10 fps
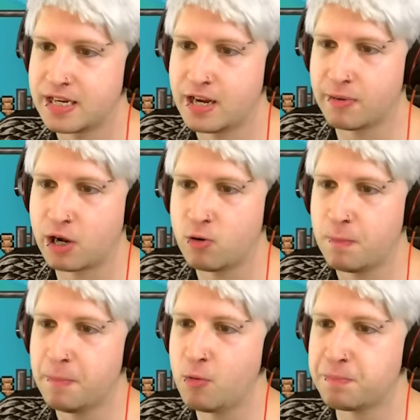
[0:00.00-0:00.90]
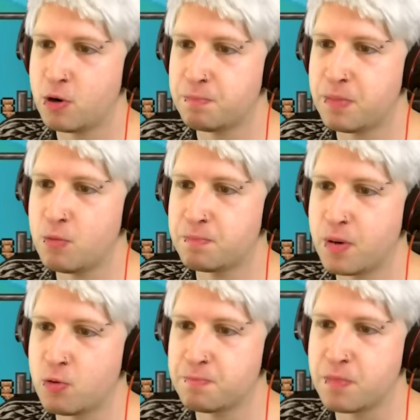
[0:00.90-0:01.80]
There we go. Boop, boop, boop,
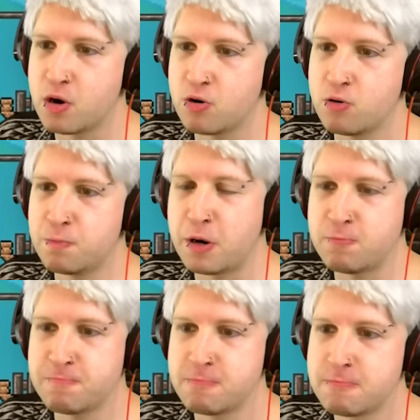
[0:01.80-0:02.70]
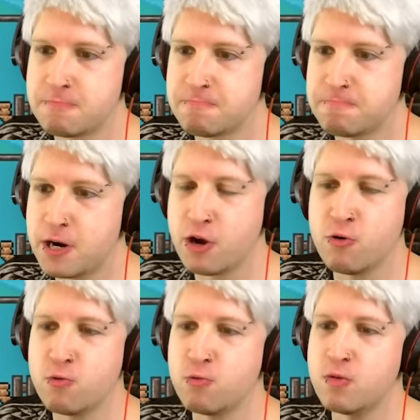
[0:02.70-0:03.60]
boop, boop, boop.
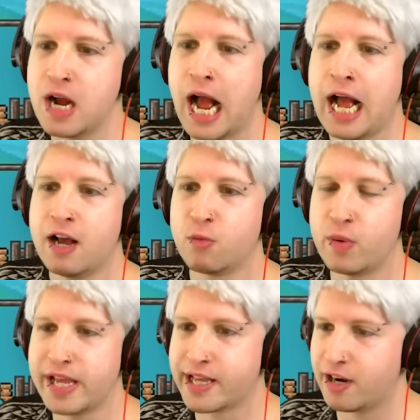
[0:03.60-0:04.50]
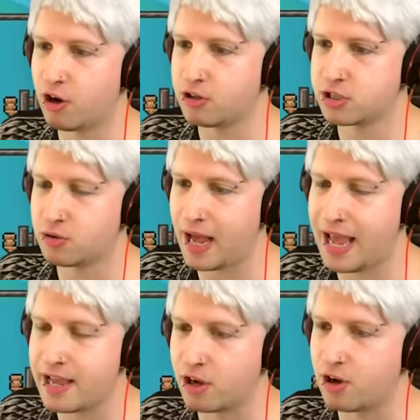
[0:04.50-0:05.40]
Ba-doo. We can also
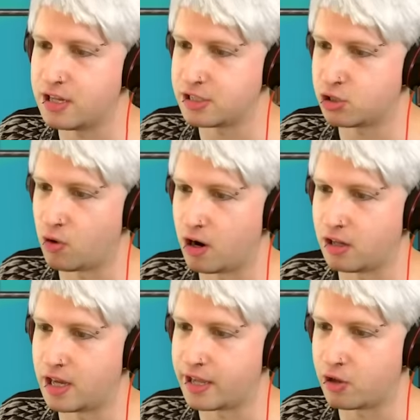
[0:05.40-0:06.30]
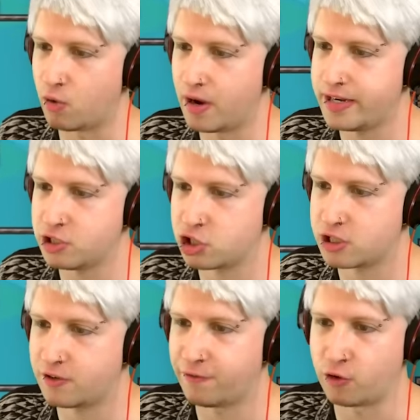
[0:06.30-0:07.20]
hang on to our lucky coin
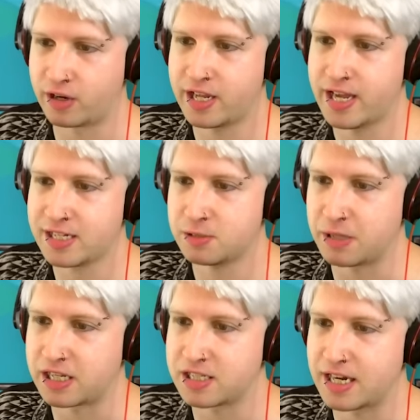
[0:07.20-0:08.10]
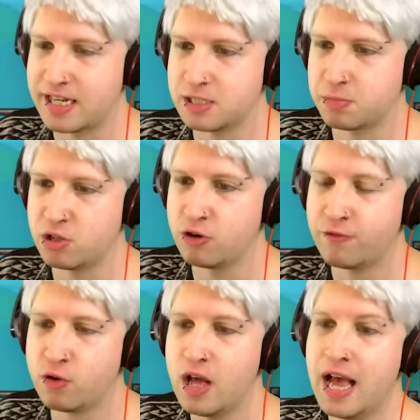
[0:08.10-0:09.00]
just for kicks because it is
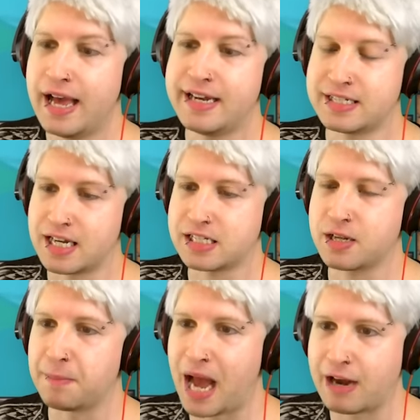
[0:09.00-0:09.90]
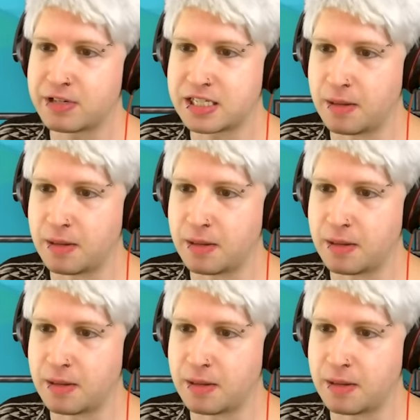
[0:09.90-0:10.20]
beautiful and it does combine with